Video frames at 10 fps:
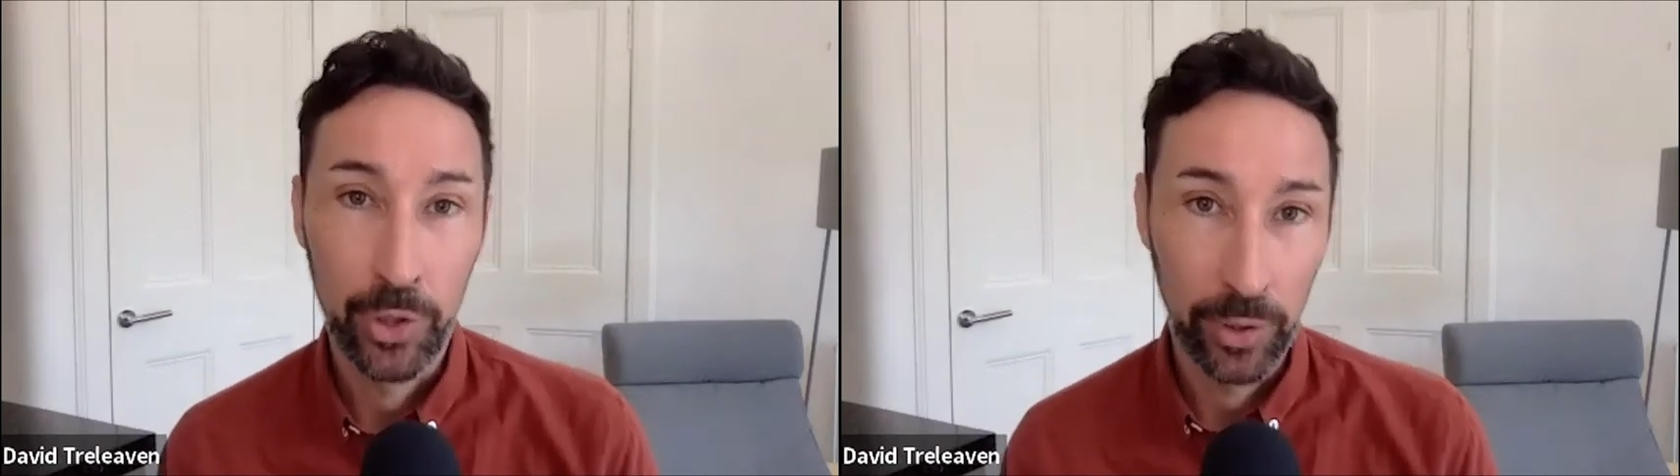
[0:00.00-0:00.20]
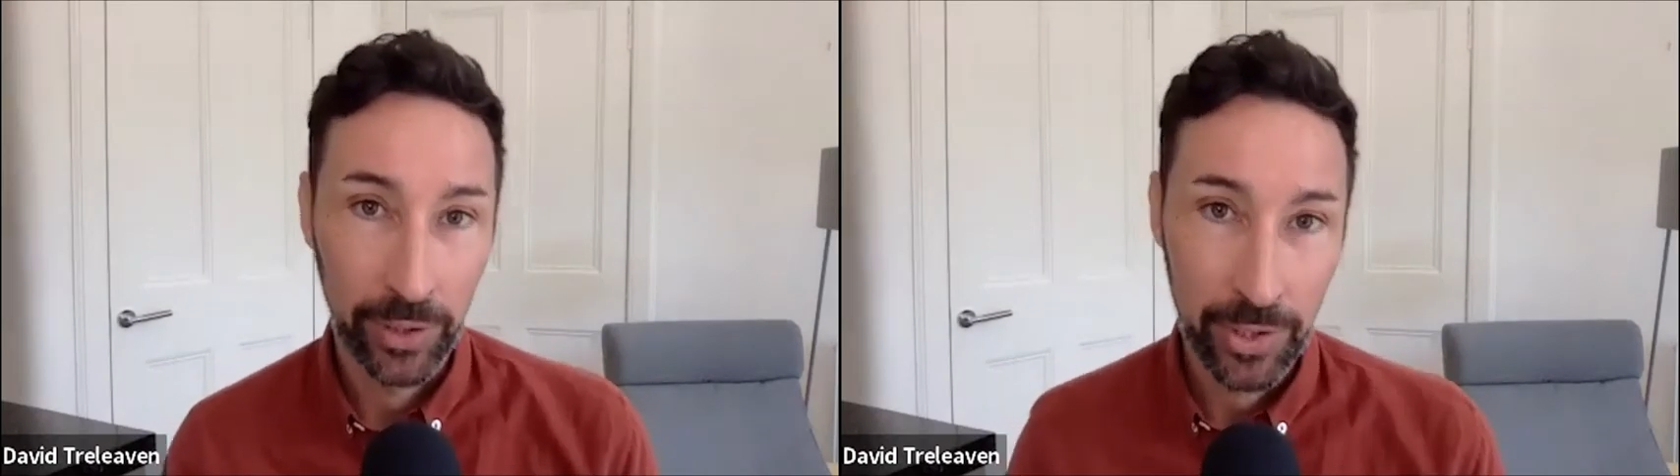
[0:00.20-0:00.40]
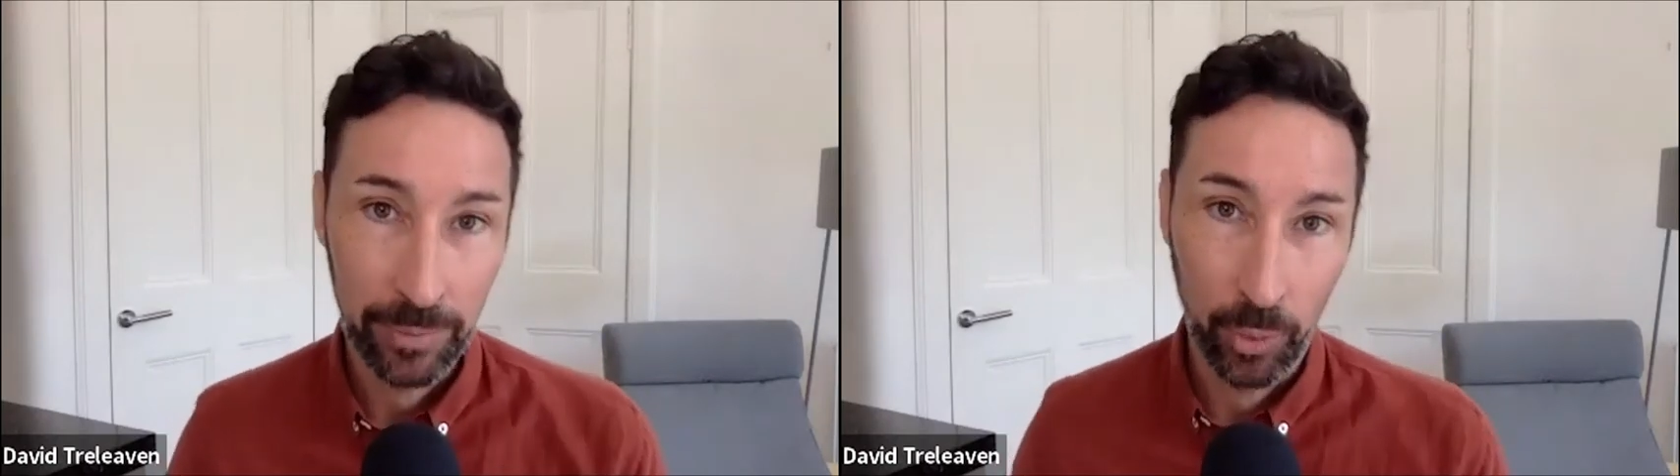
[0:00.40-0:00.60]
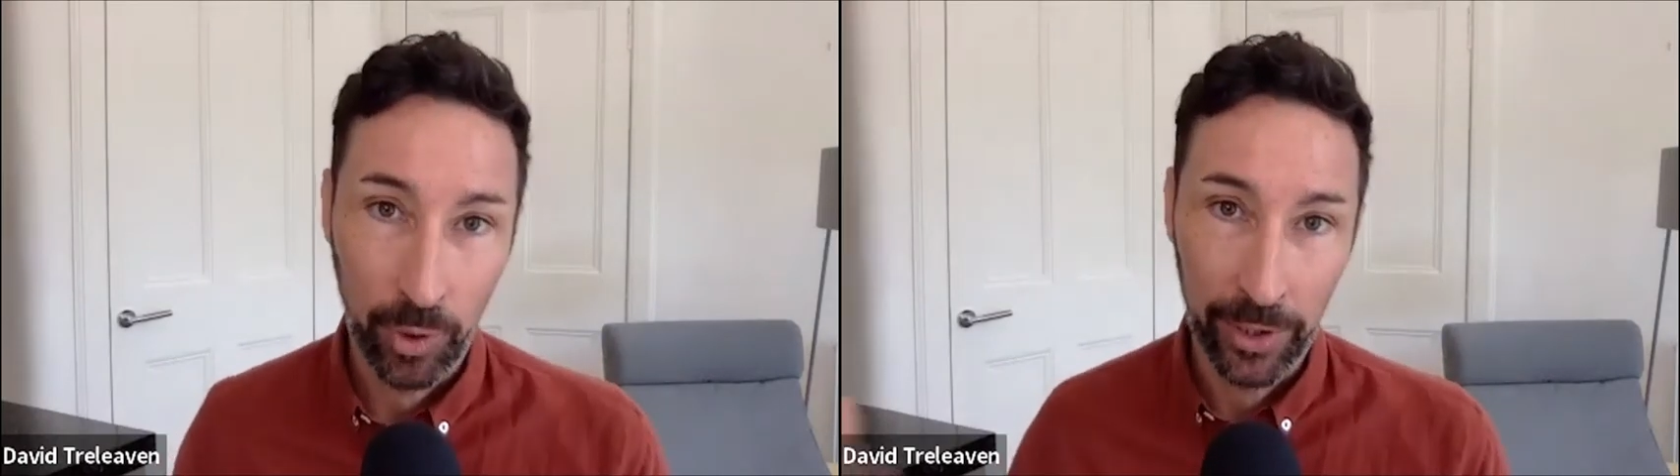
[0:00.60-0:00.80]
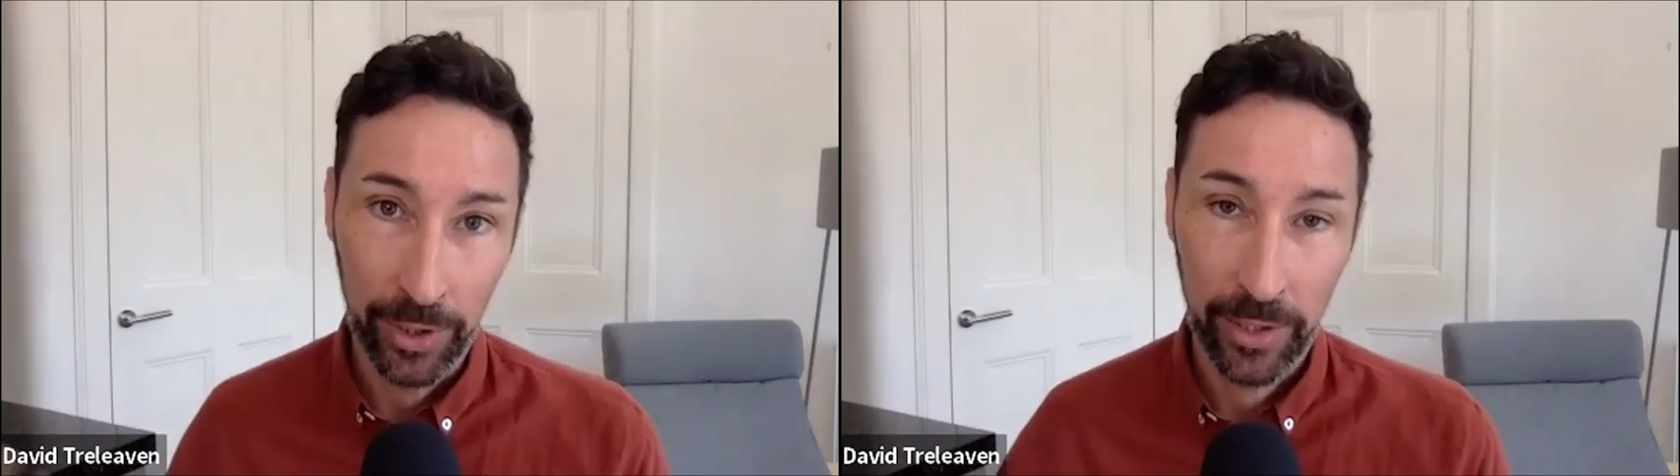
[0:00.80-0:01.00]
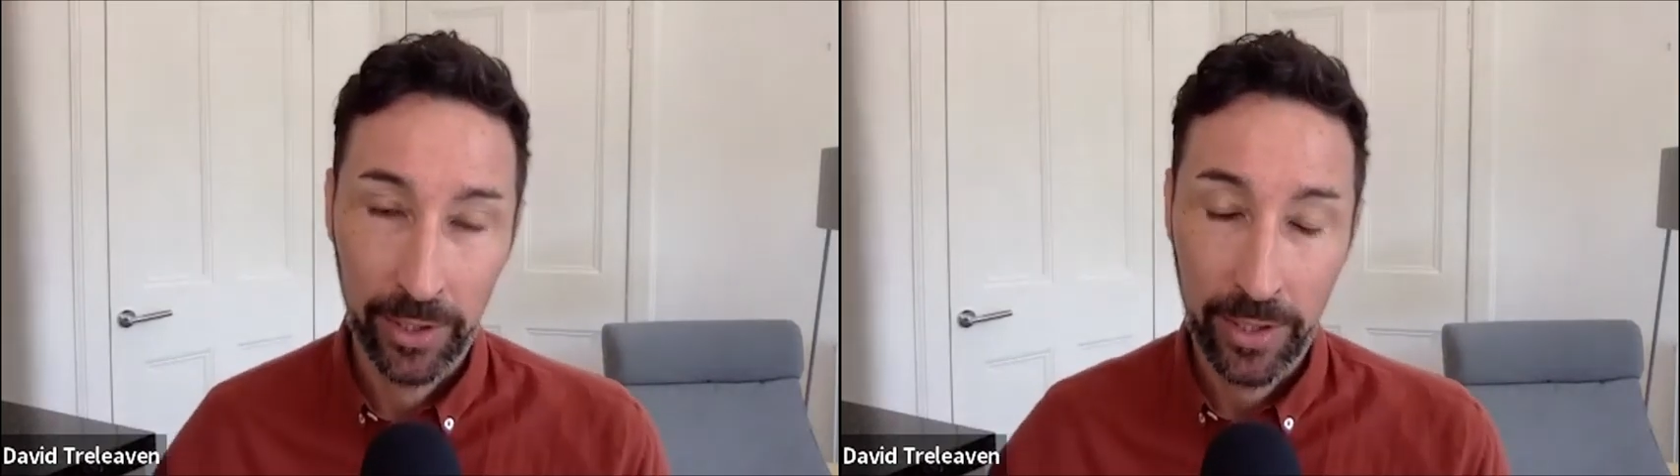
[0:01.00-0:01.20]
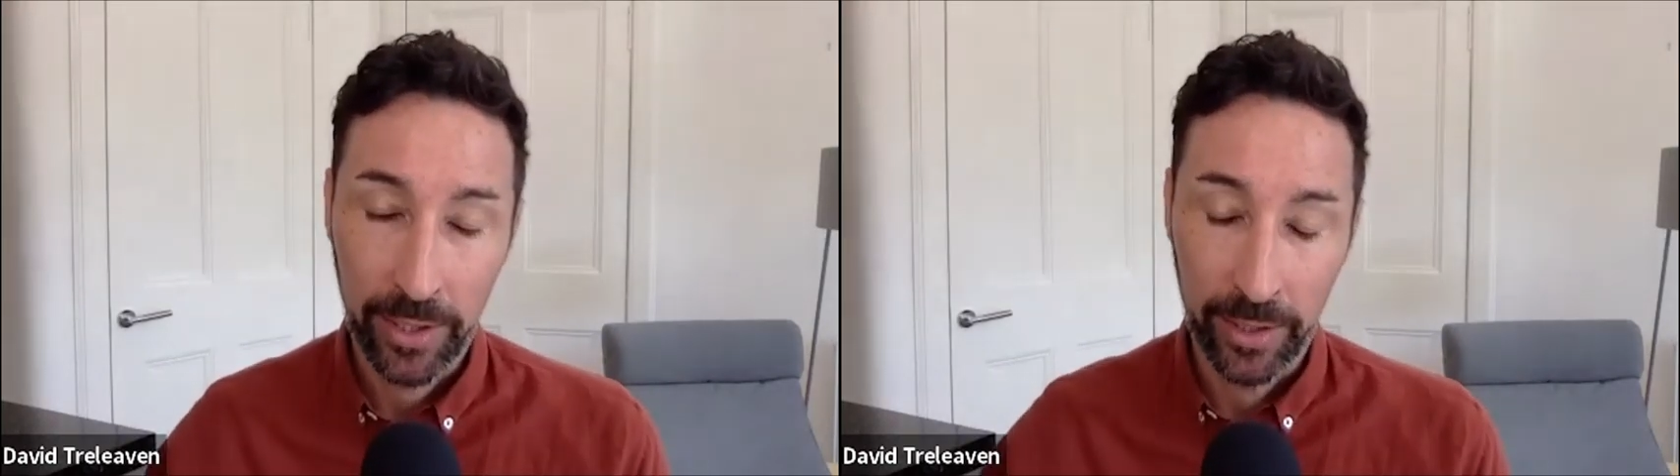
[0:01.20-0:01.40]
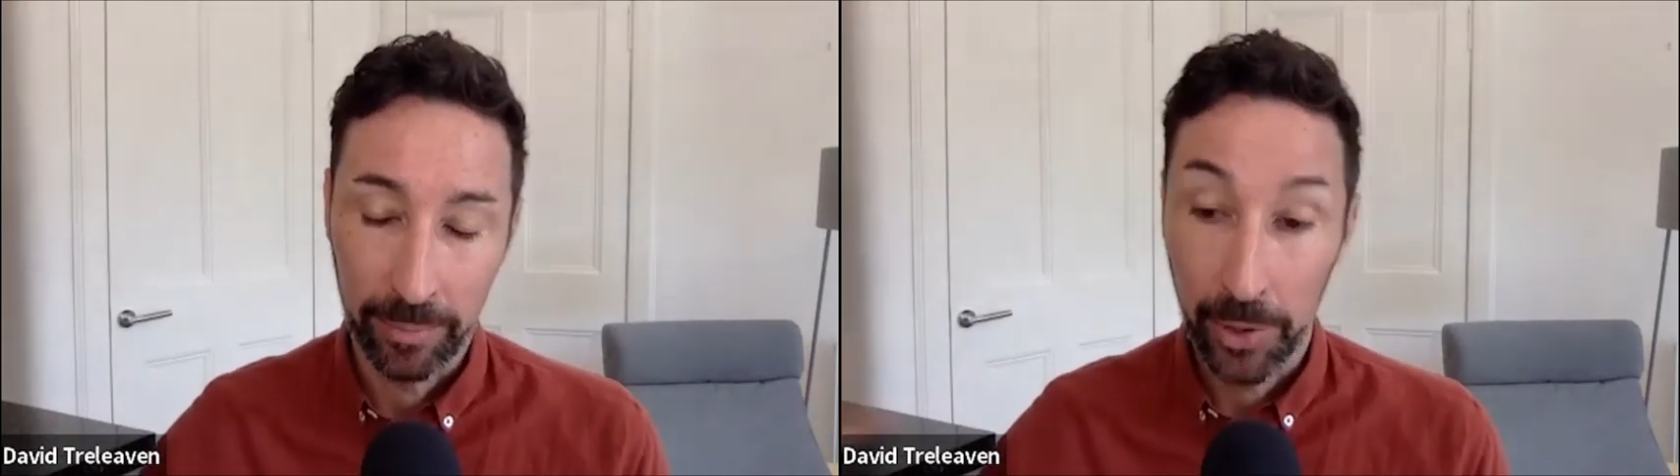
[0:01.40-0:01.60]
doing some work uh,